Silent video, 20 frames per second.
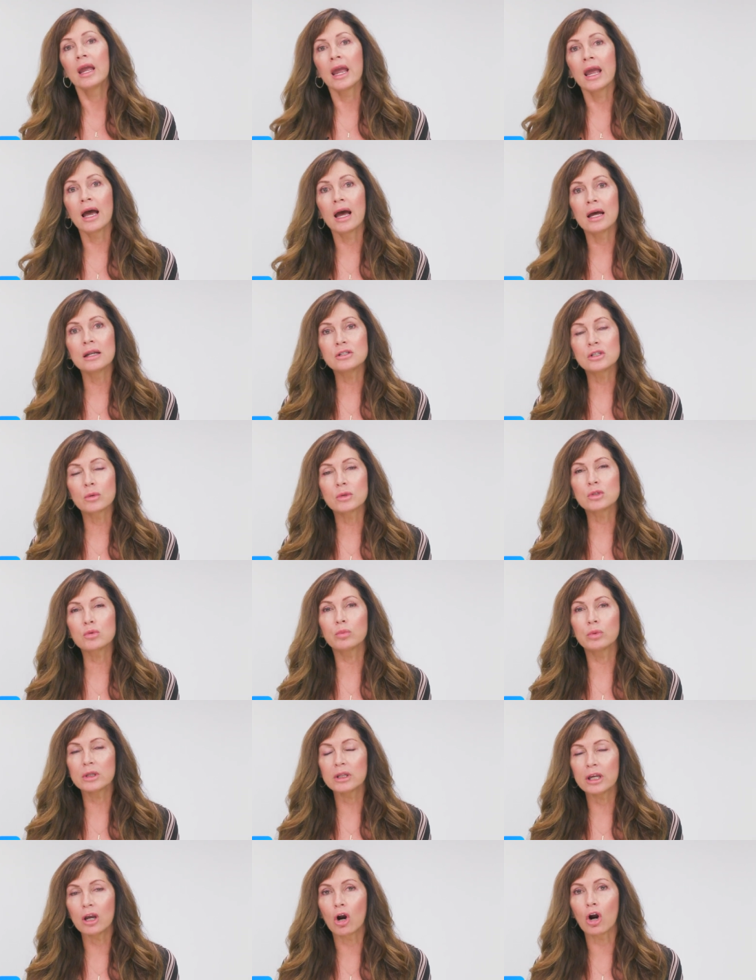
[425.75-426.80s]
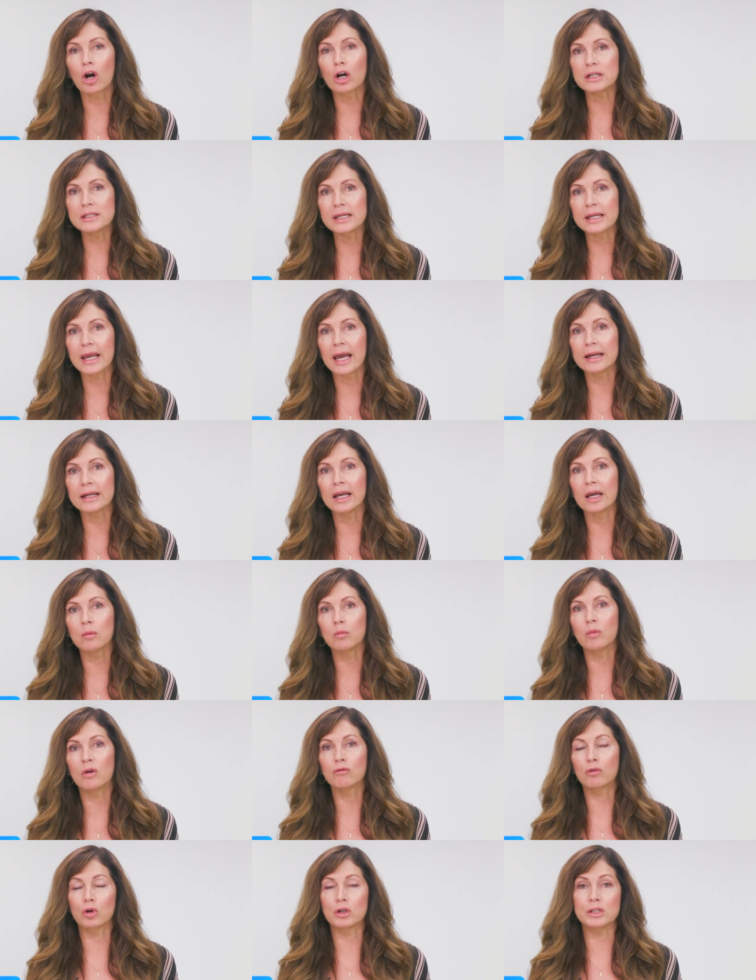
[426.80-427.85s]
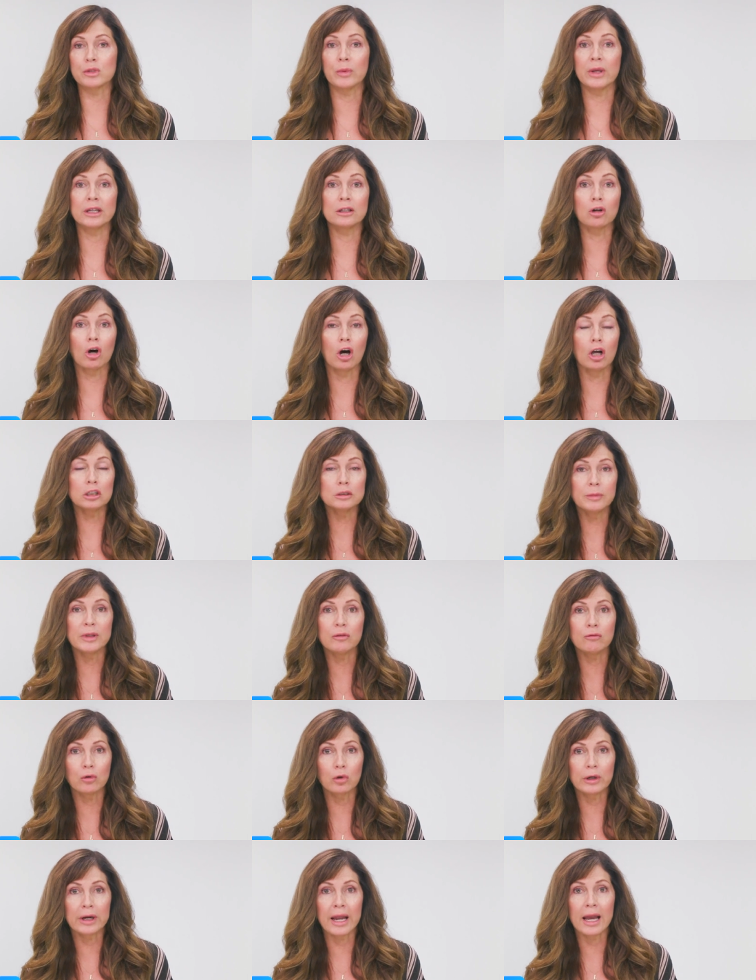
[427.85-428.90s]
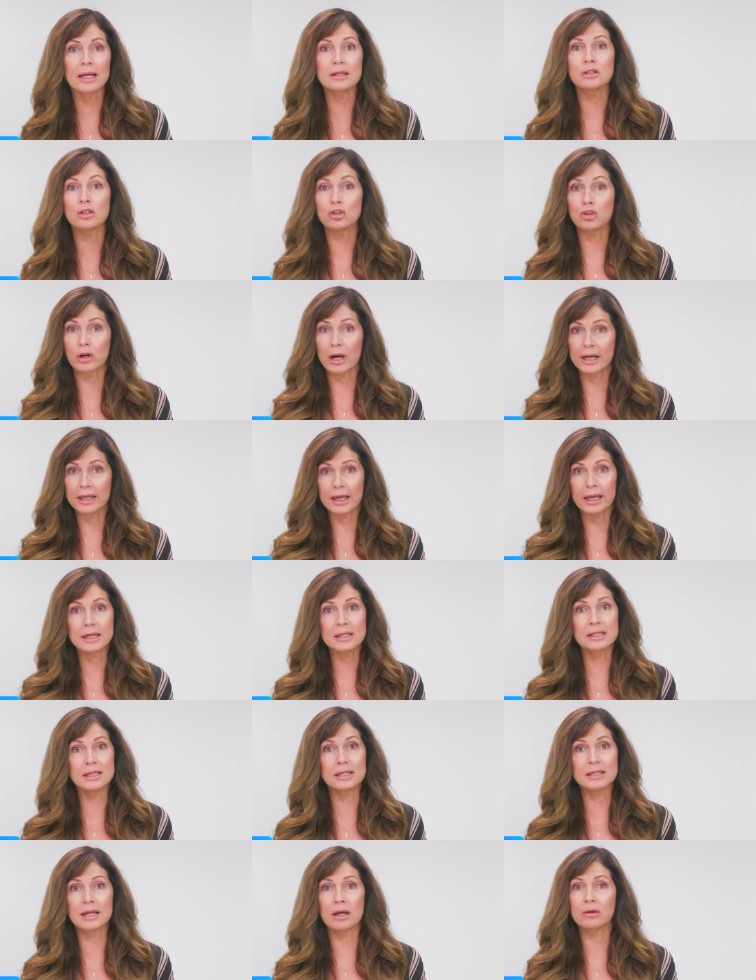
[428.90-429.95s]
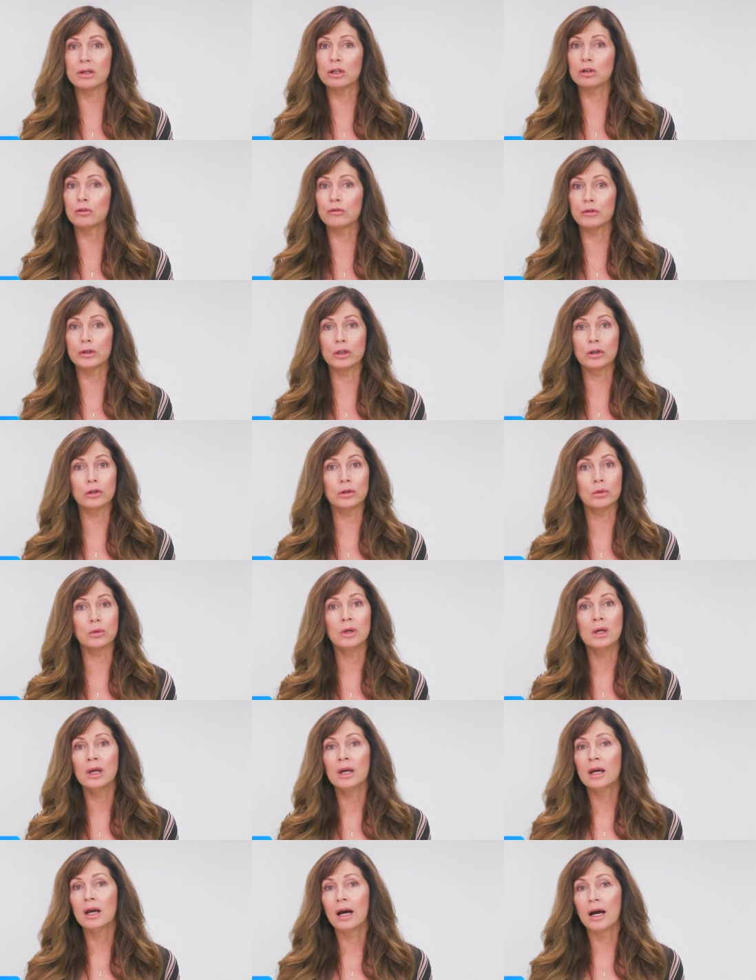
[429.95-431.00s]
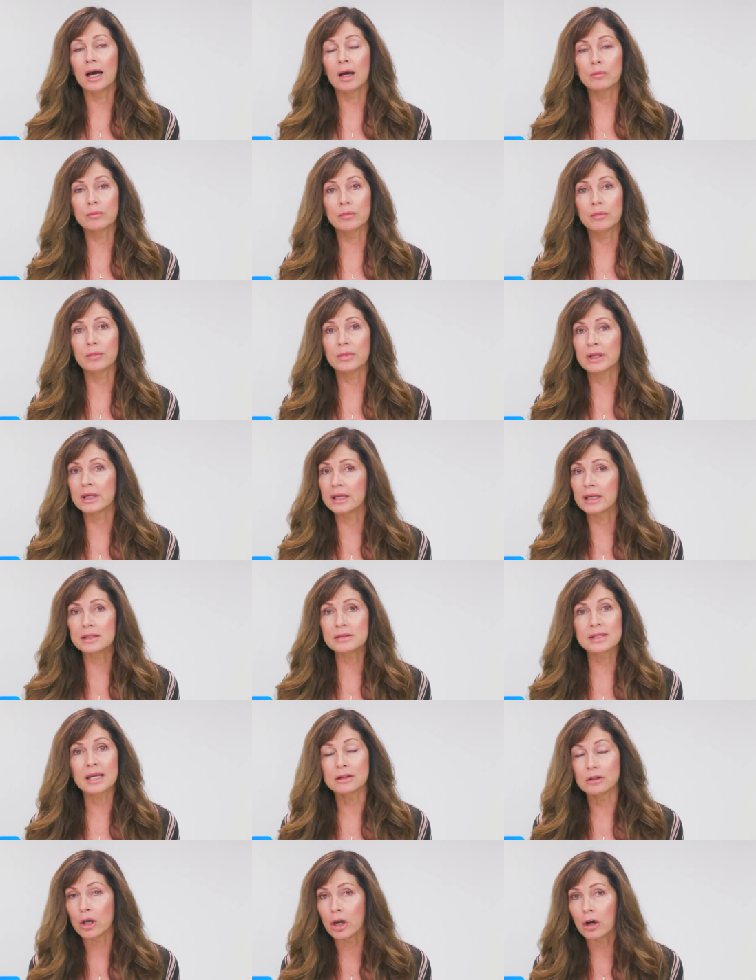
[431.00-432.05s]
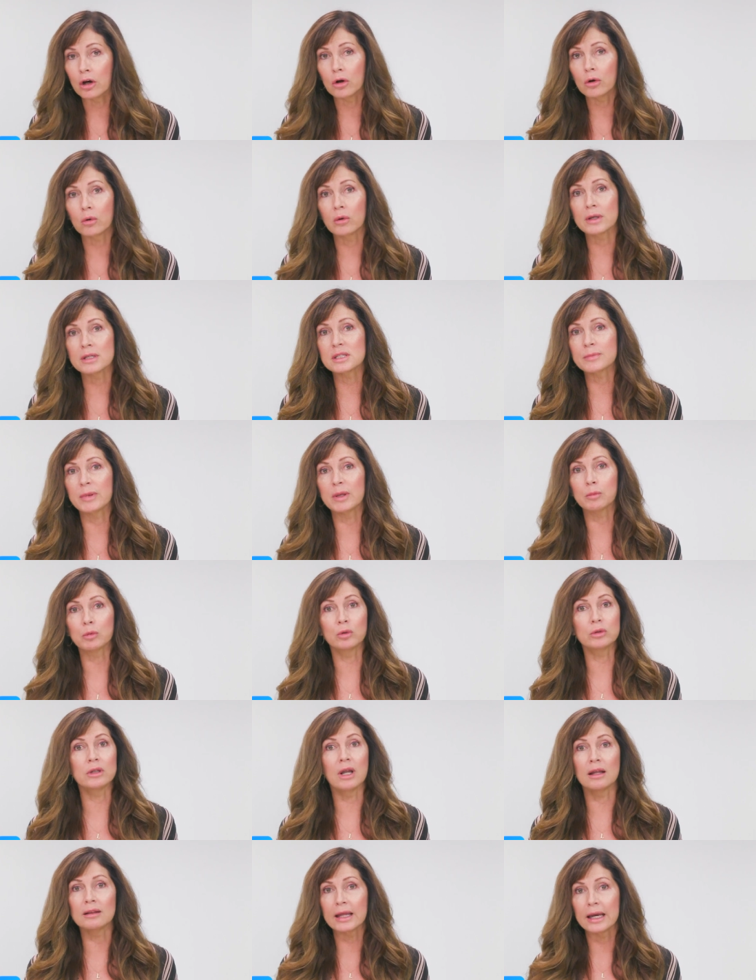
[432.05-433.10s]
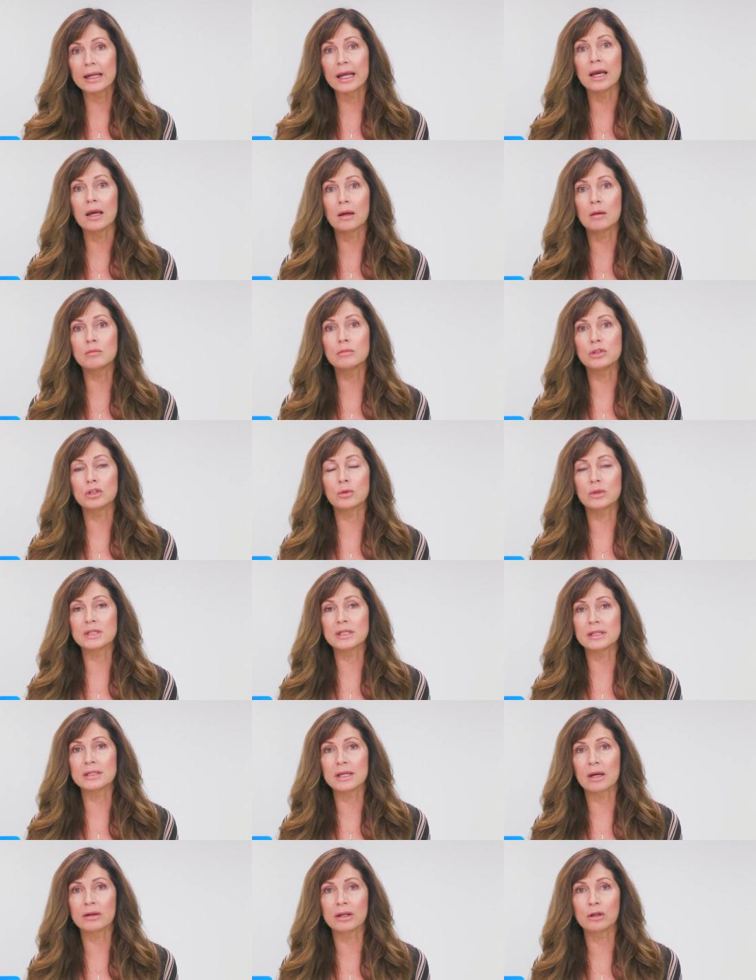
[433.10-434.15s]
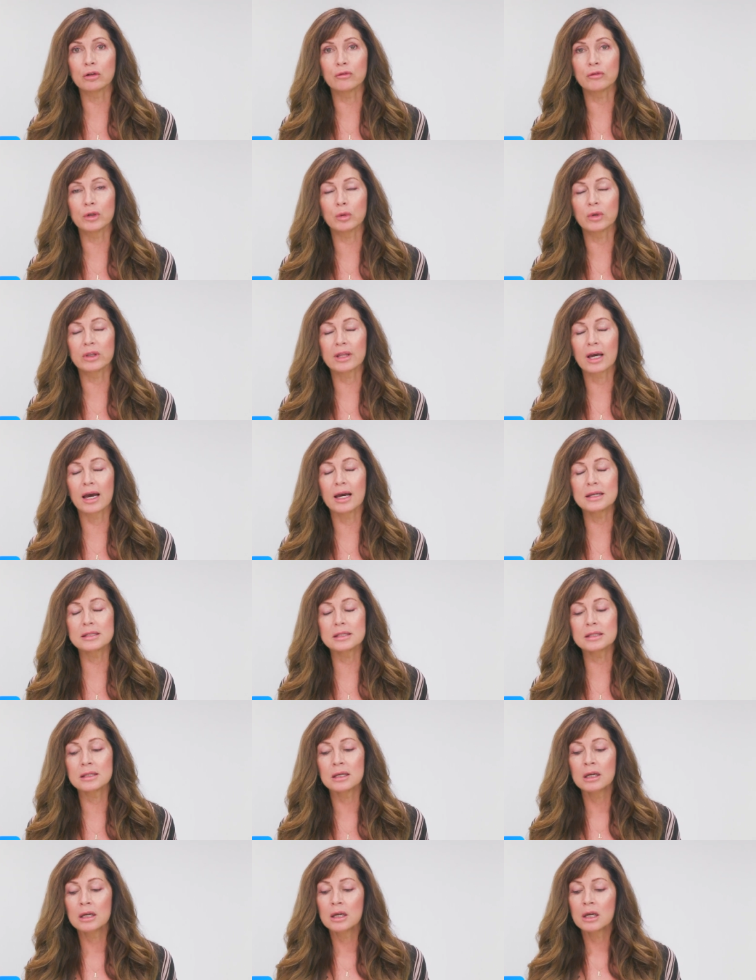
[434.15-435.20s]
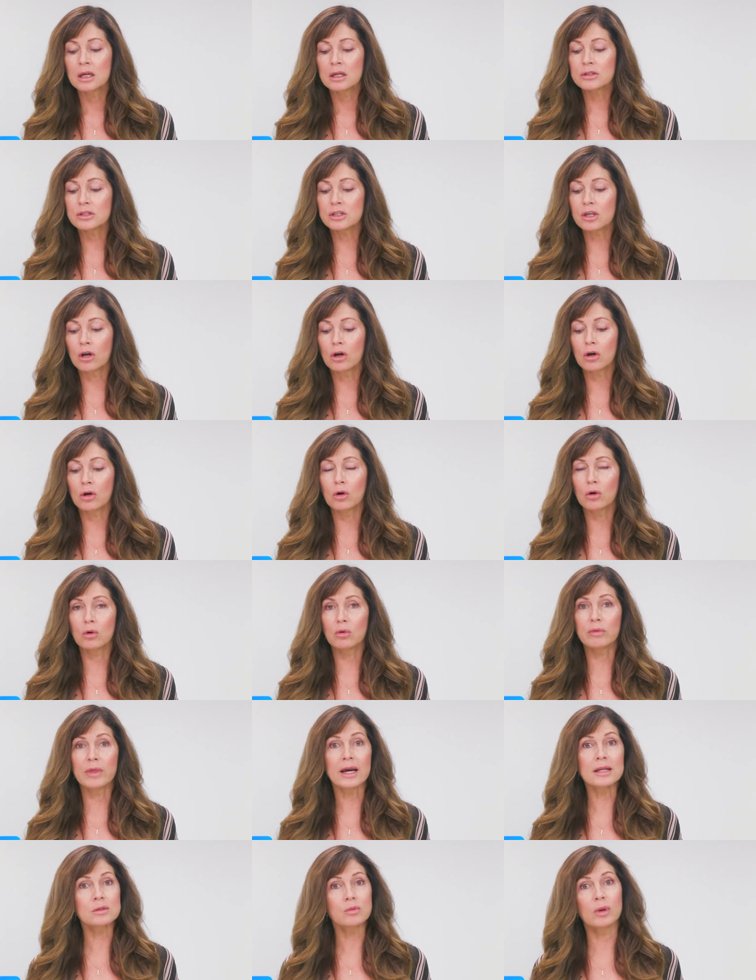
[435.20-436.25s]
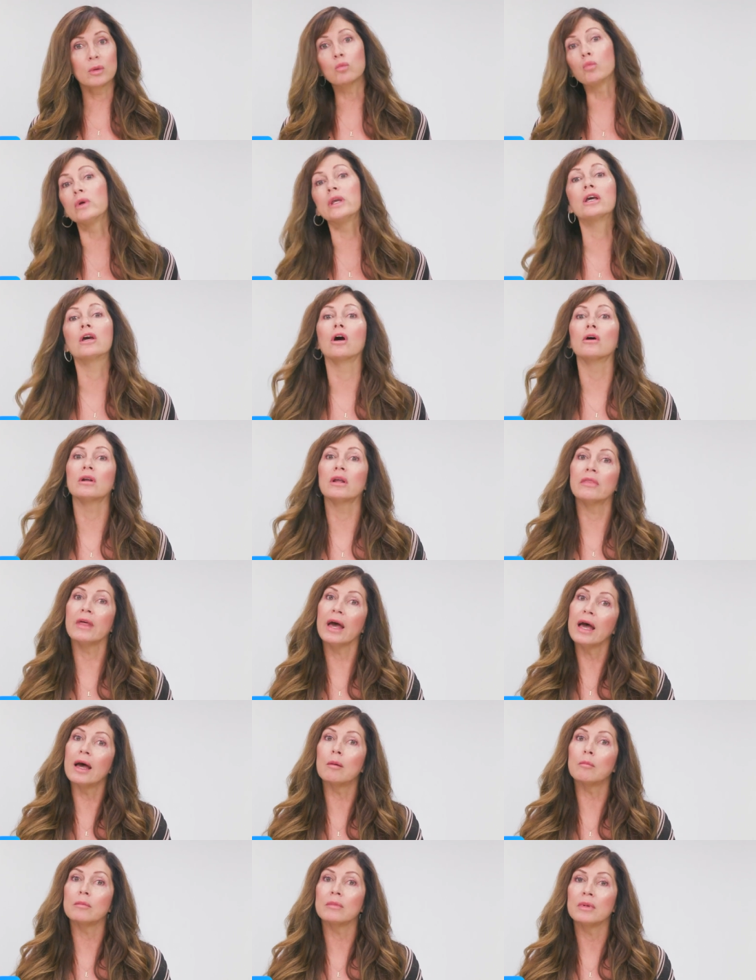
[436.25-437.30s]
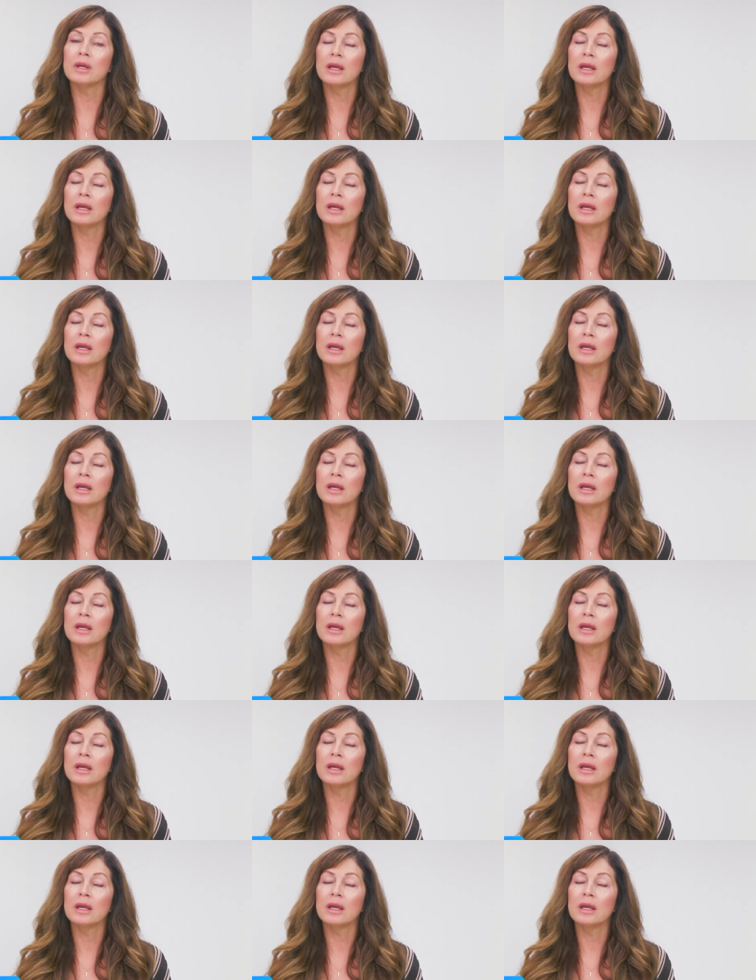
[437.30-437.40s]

And so it's really hard to get him. Of course, we had called beforehand to try to get a sit down interview. Um, he said no, his people would not let him do a sit down interview with us. So that's when we go to them.